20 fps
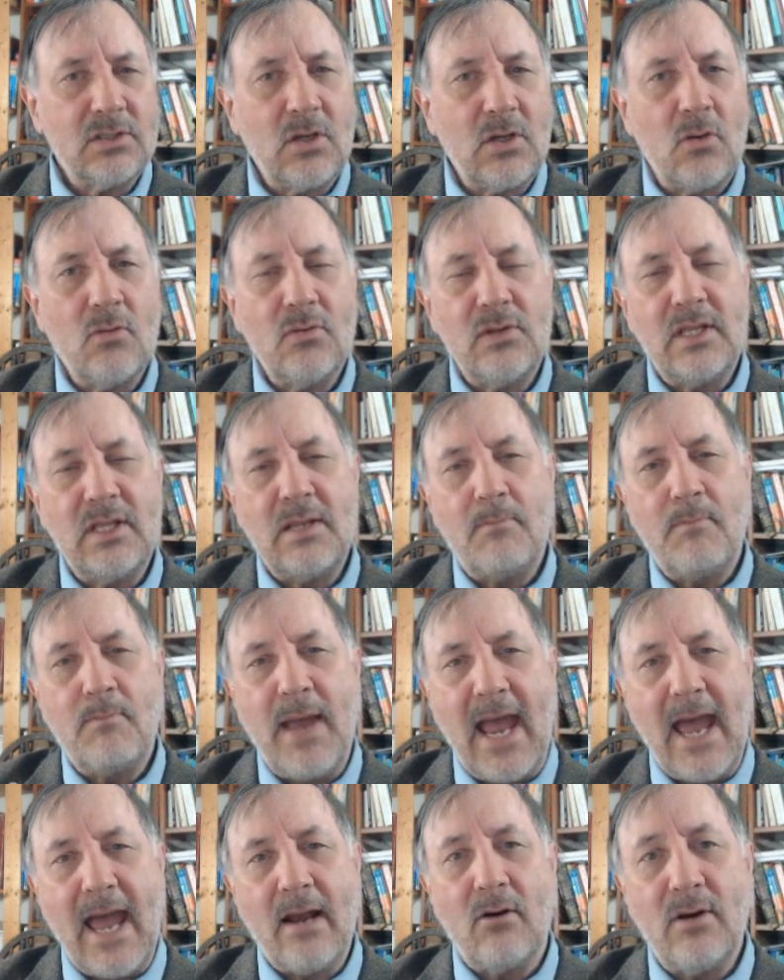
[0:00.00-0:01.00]
So the
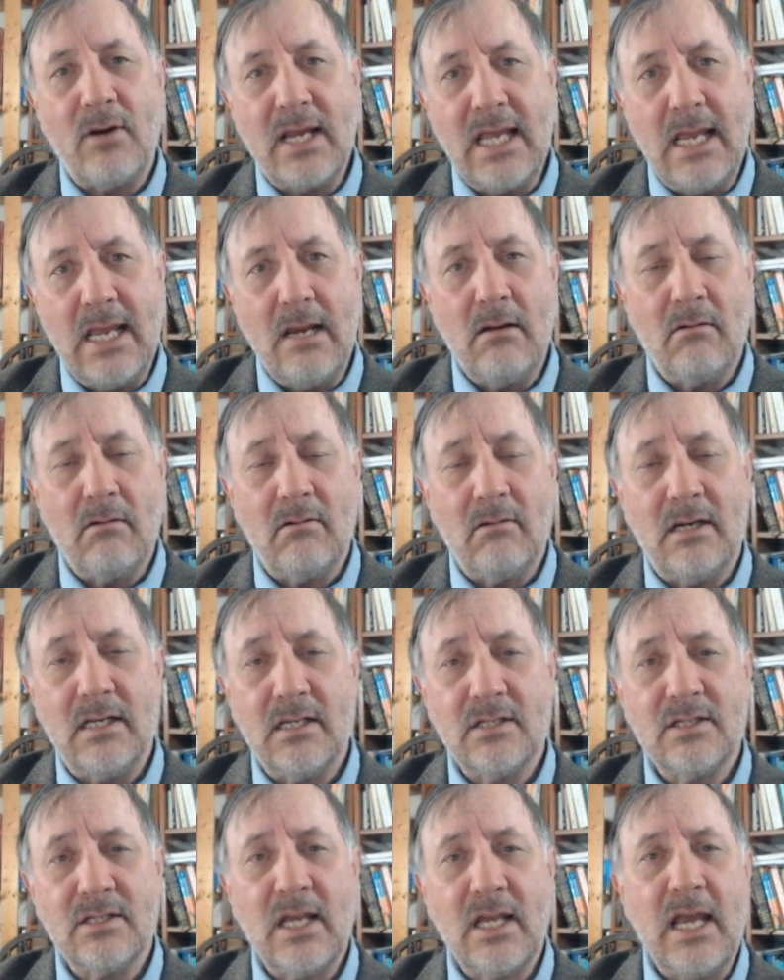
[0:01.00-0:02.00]
pattern here
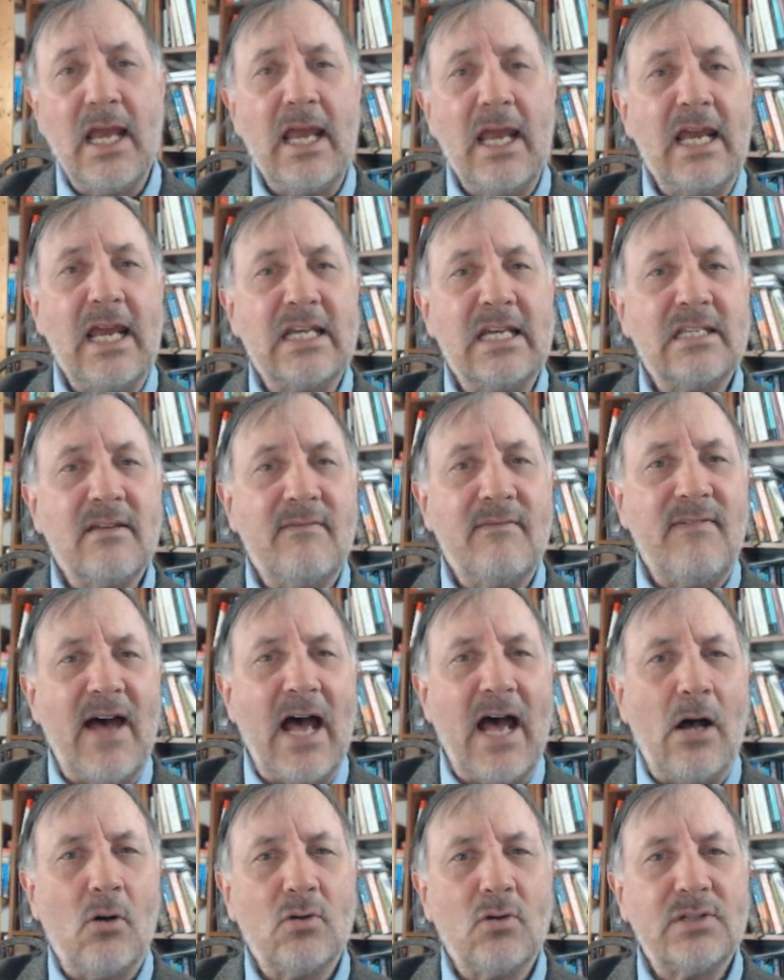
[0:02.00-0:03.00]
is it's the
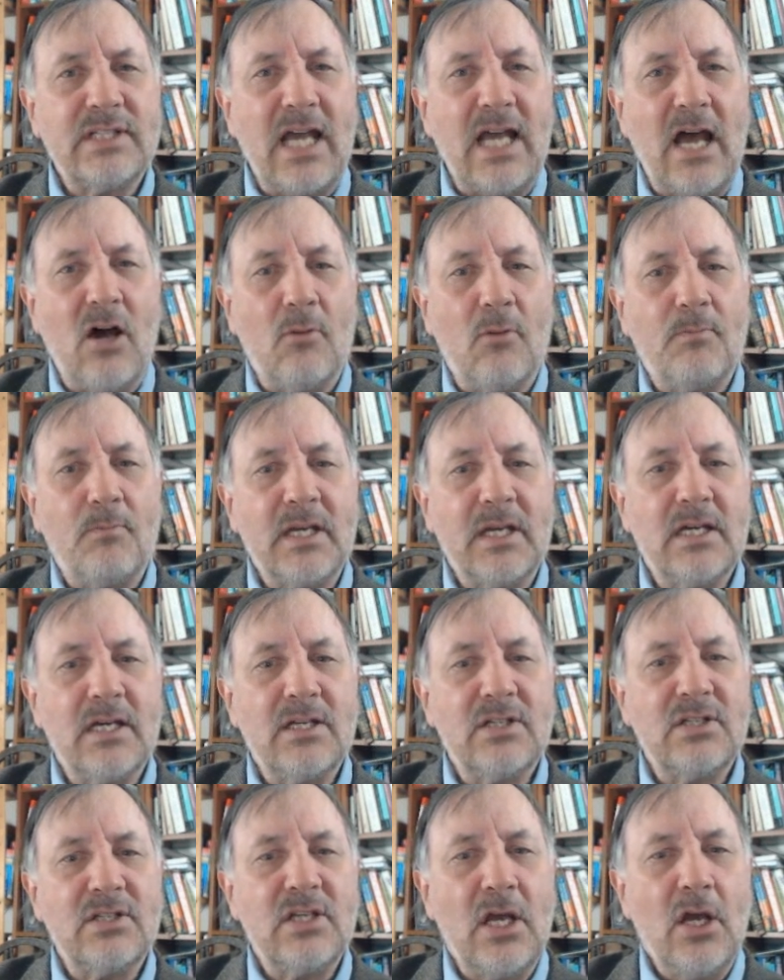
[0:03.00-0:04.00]
vowel sound
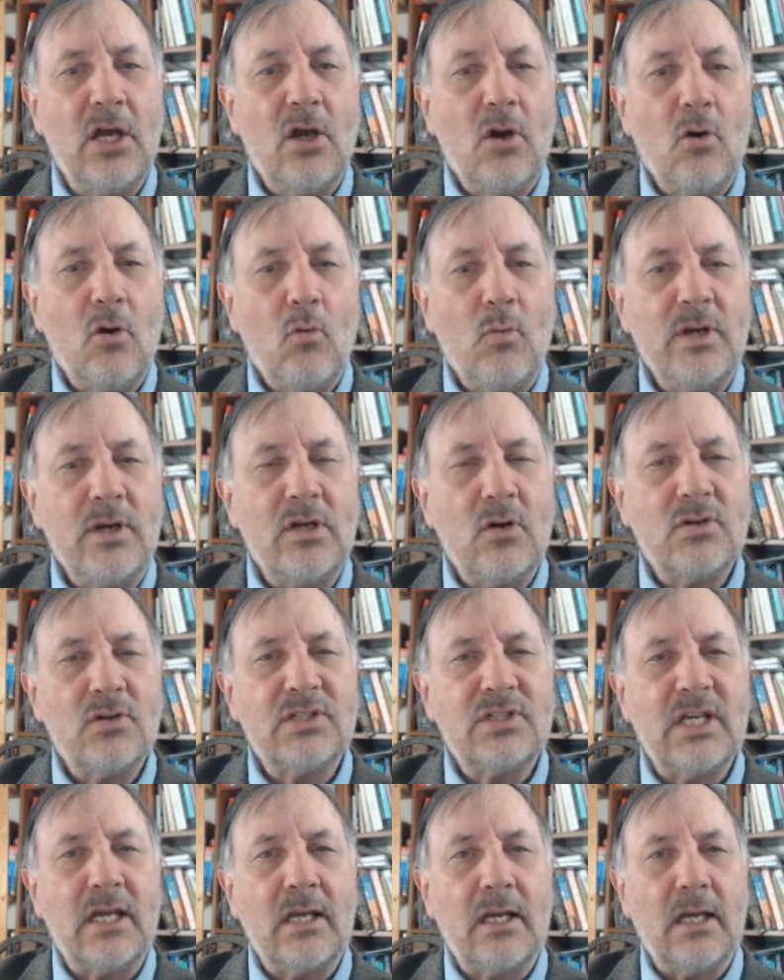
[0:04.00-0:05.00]
because we
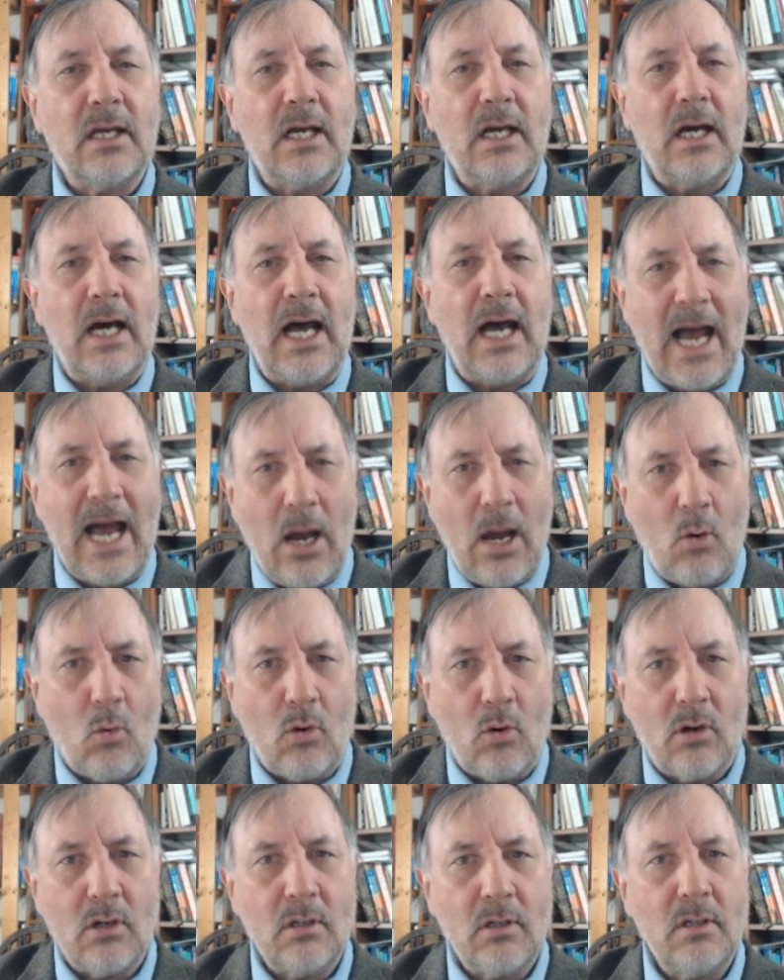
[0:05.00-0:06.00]
don't say a
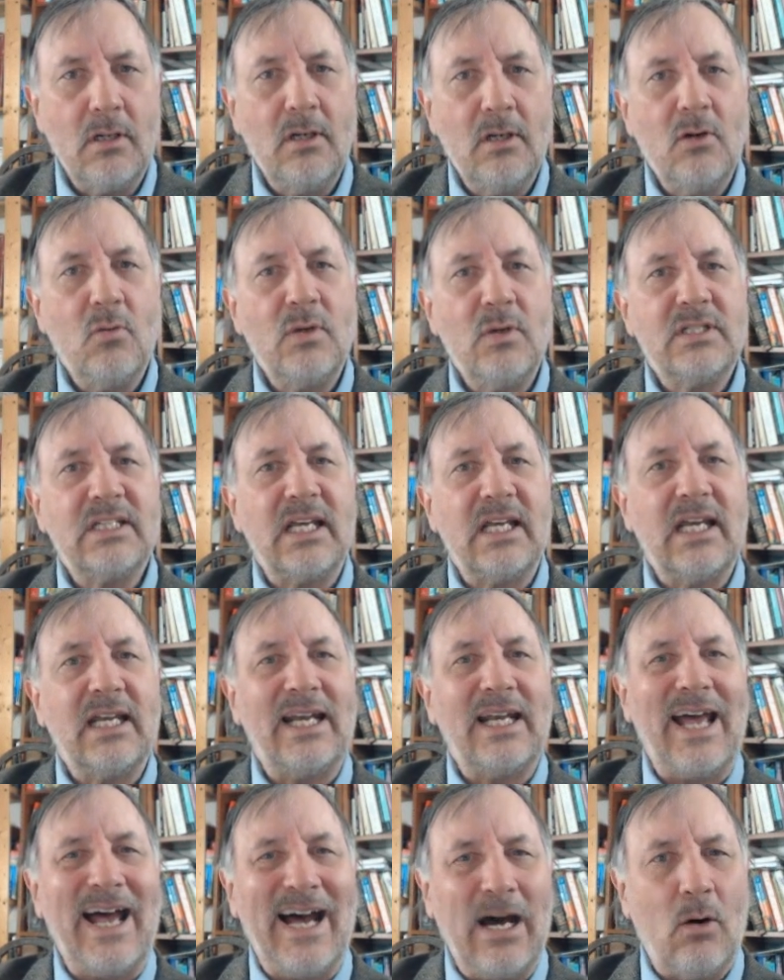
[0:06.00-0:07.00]
hour, we say
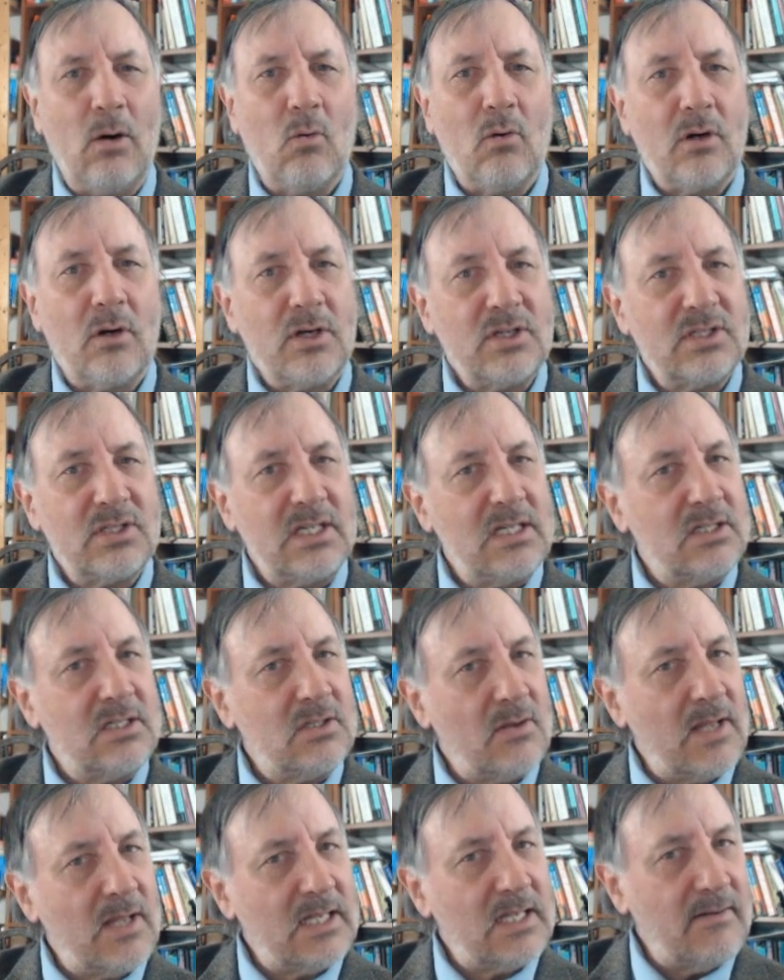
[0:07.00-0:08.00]
an hour. You see,
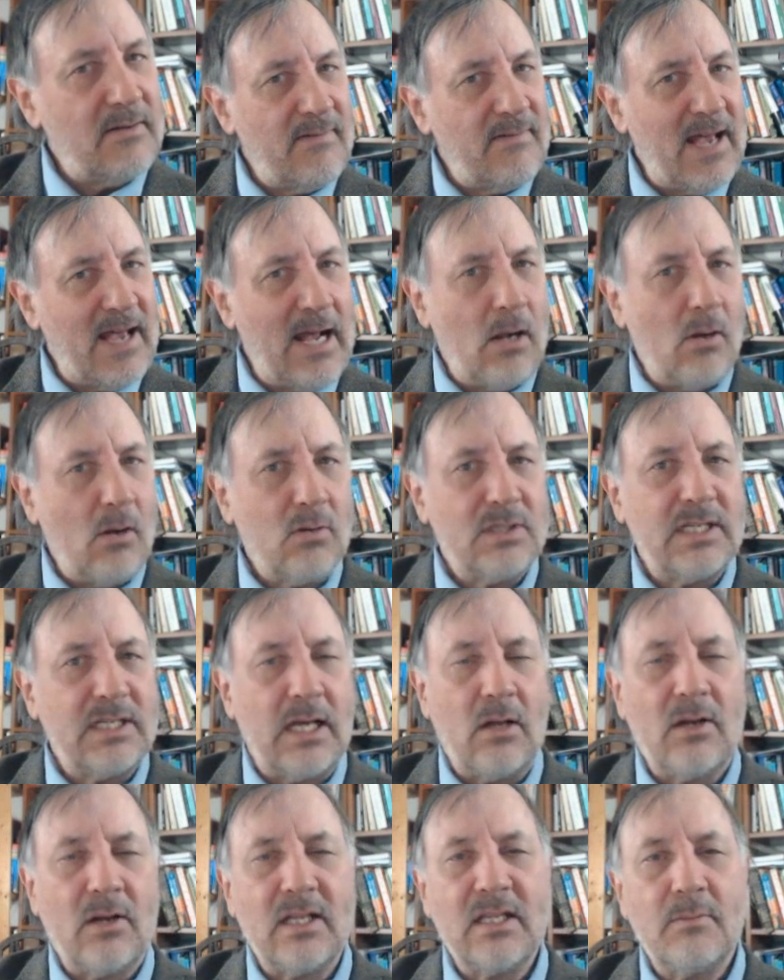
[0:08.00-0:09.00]
so a vowel
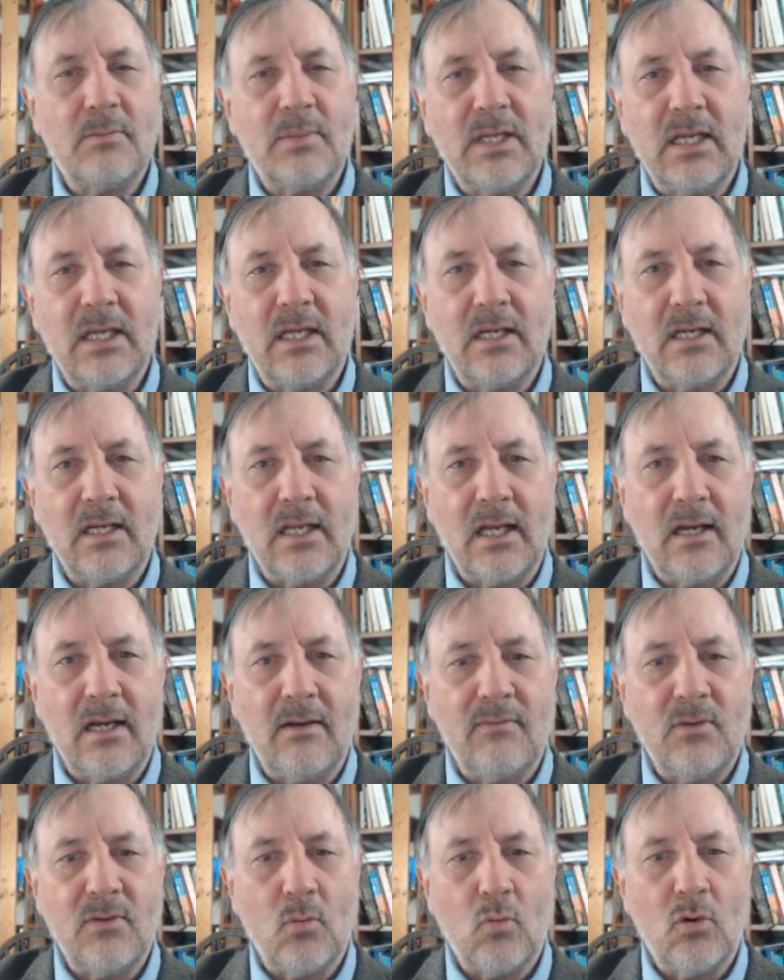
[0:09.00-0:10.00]
sound at the beginning
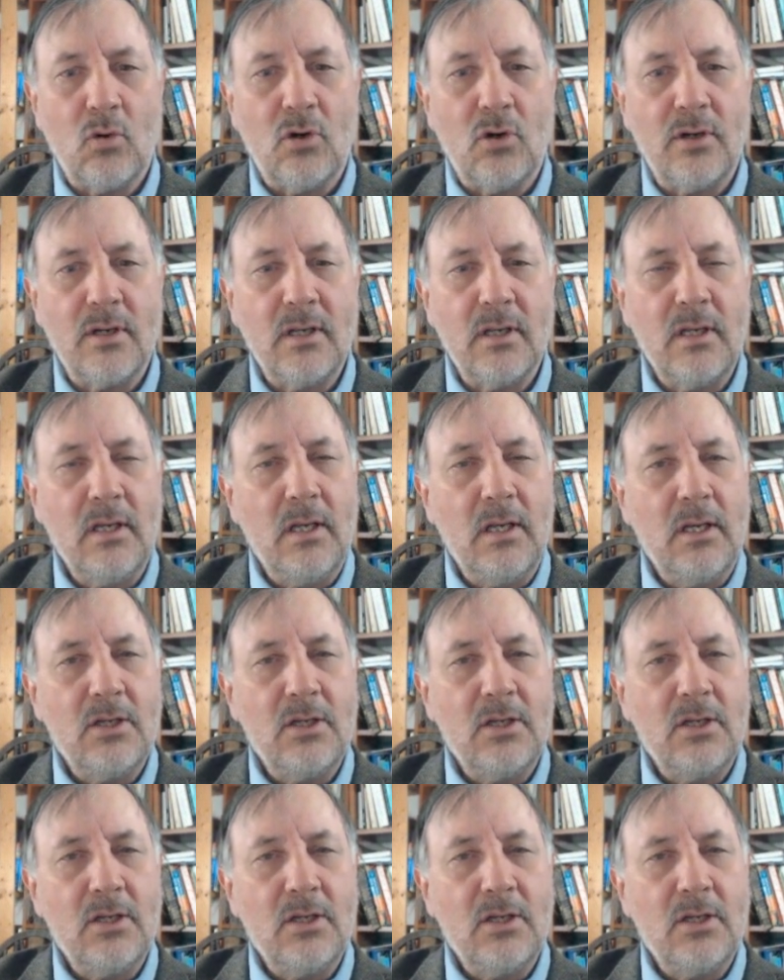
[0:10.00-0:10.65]
of the word.